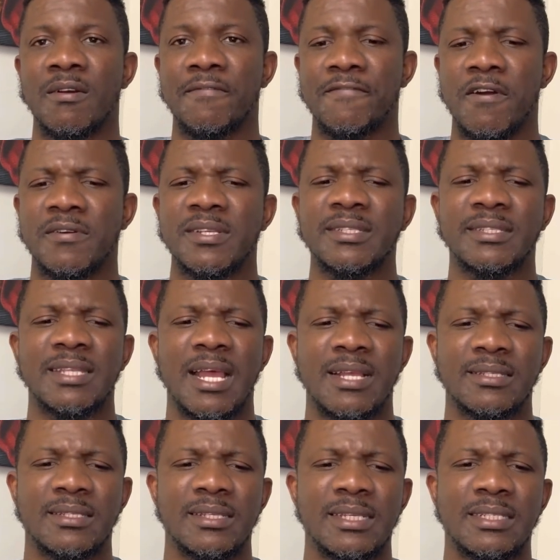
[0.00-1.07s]
For
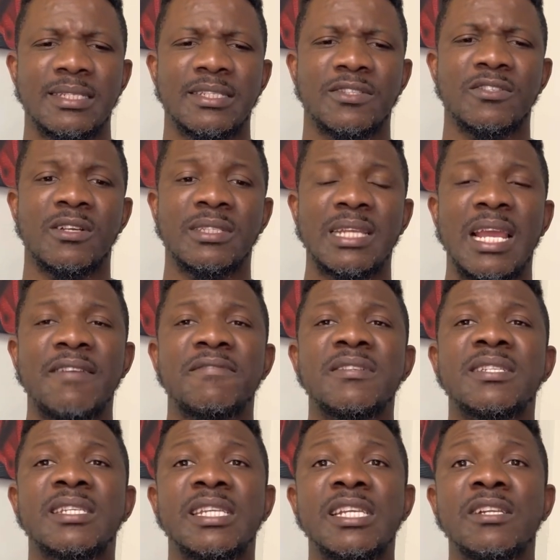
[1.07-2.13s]
instance, it is not every
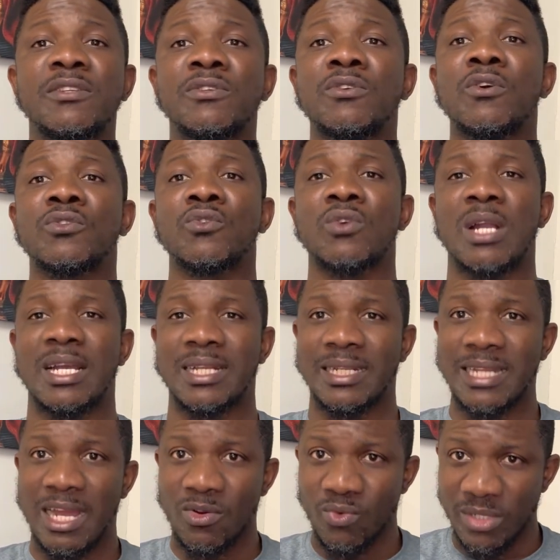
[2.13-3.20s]
skill you go to
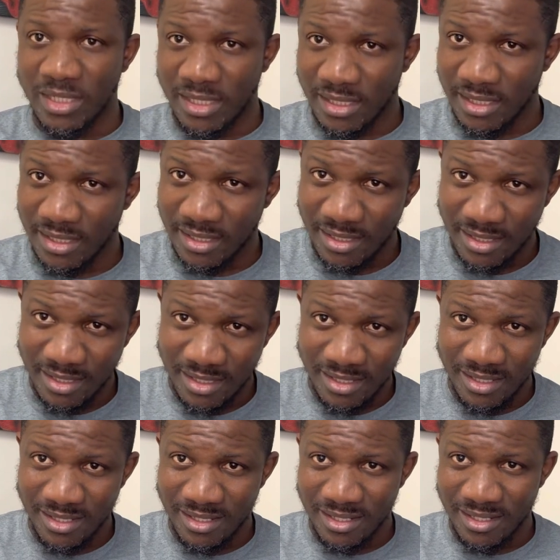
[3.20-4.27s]
Canada with
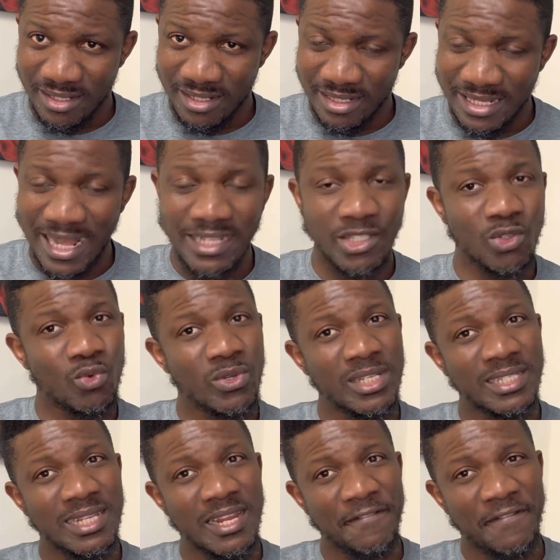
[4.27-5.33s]
that you will
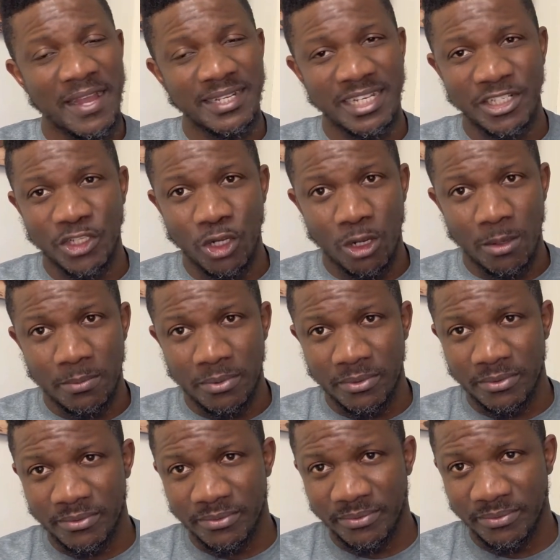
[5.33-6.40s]
easily find a job
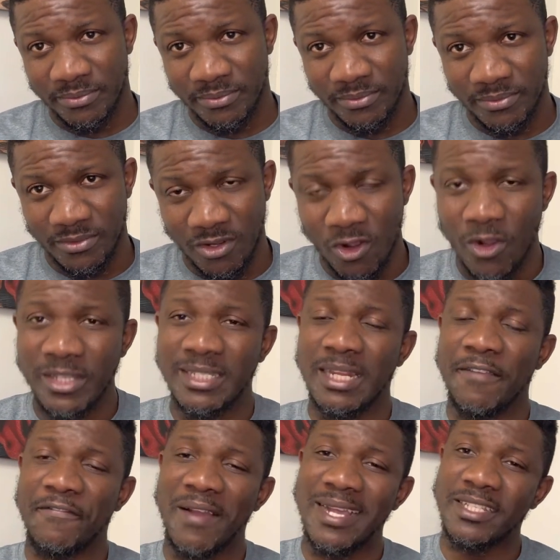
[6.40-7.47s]
or
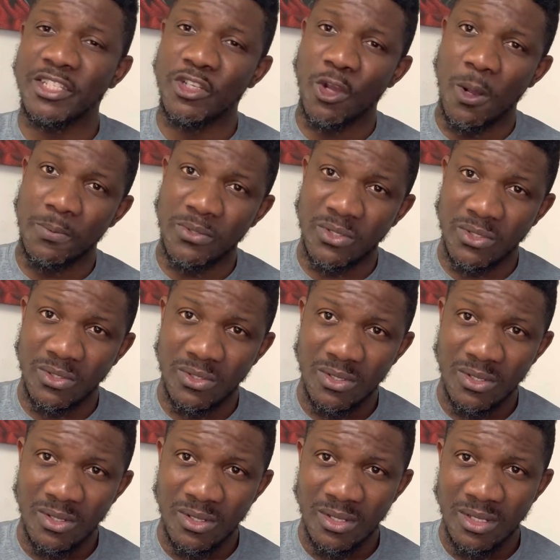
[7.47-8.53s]
easily find jobs.
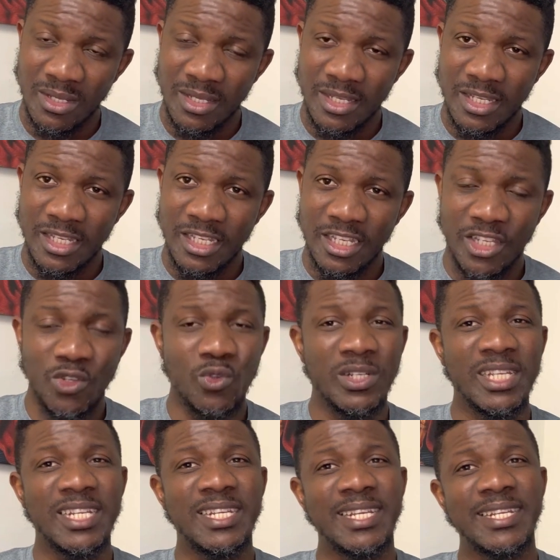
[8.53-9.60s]
You
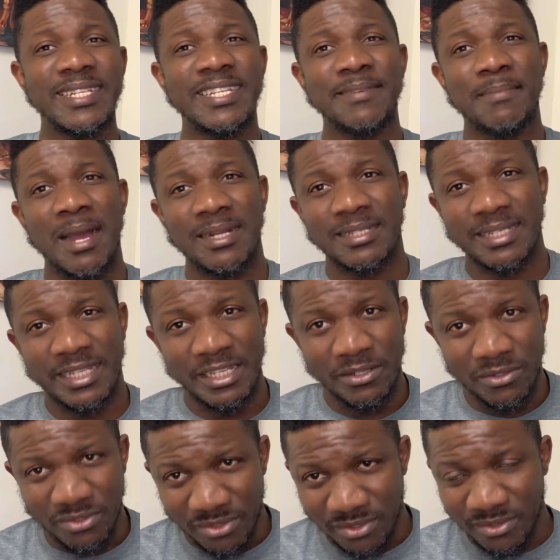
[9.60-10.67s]
need in demand
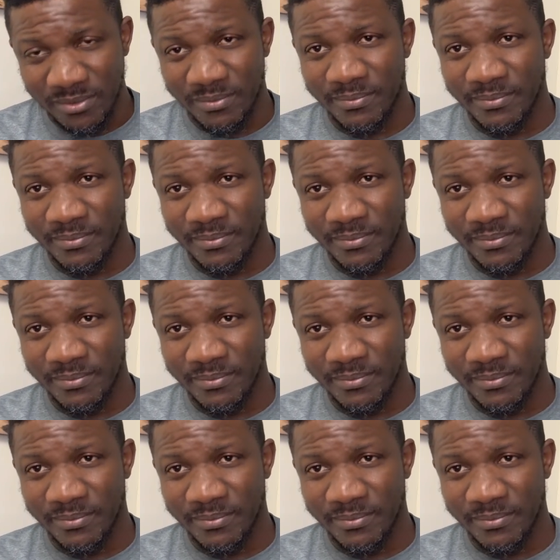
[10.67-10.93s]
skills.